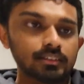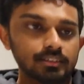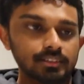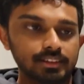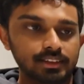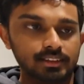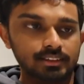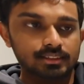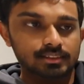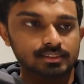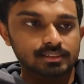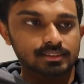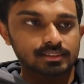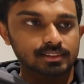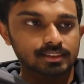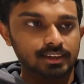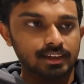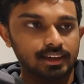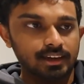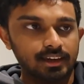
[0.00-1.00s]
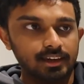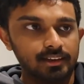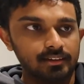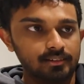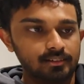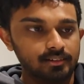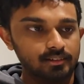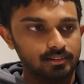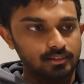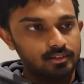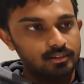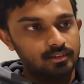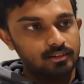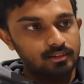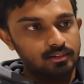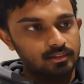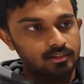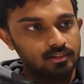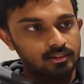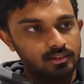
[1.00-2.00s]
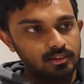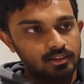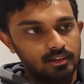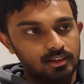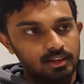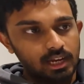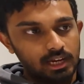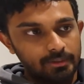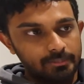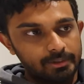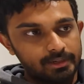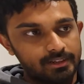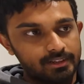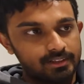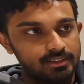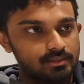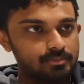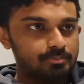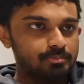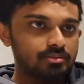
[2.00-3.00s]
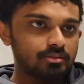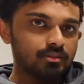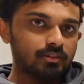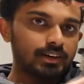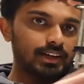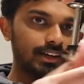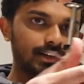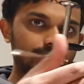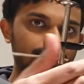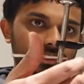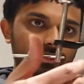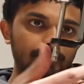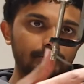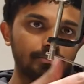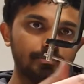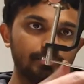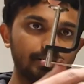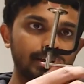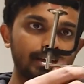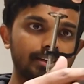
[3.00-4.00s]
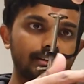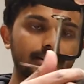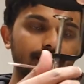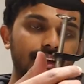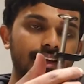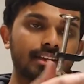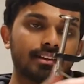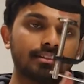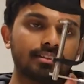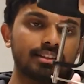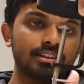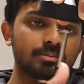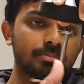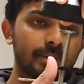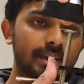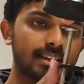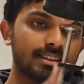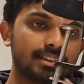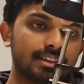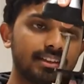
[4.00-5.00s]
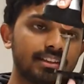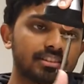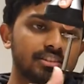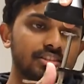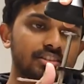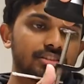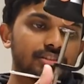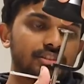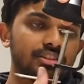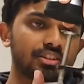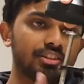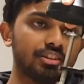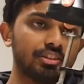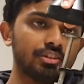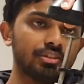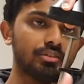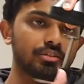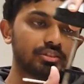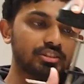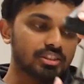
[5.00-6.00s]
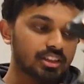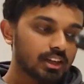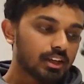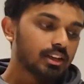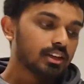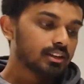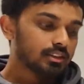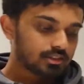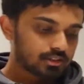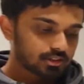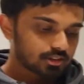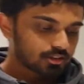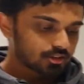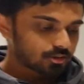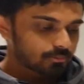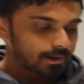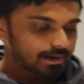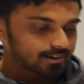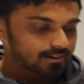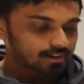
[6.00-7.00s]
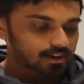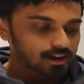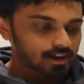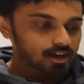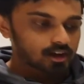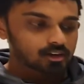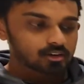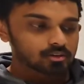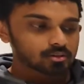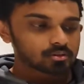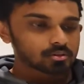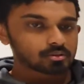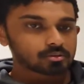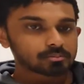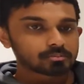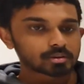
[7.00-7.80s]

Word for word: this can, I mean, it's pretty big, like the spacing is huge. So no matter how